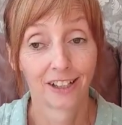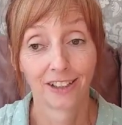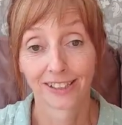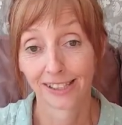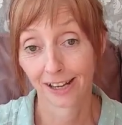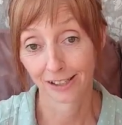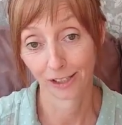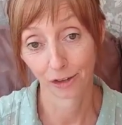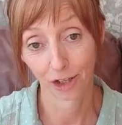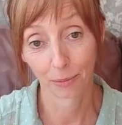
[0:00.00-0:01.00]
you started
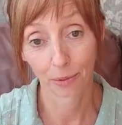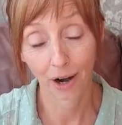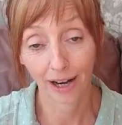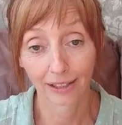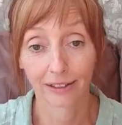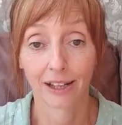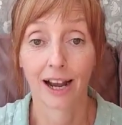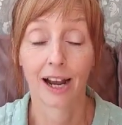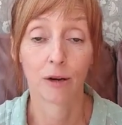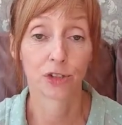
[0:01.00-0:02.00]
looking at bridal
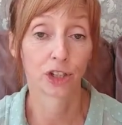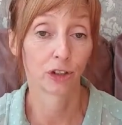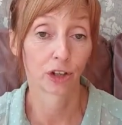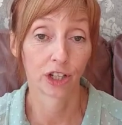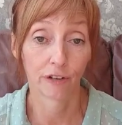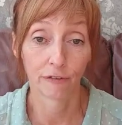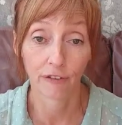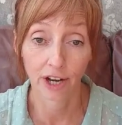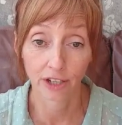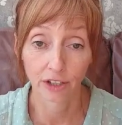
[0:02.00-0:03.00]
gowns, you're looking at
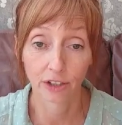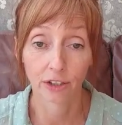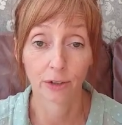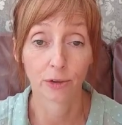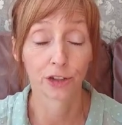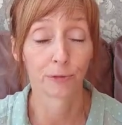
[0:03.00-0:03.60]
venues,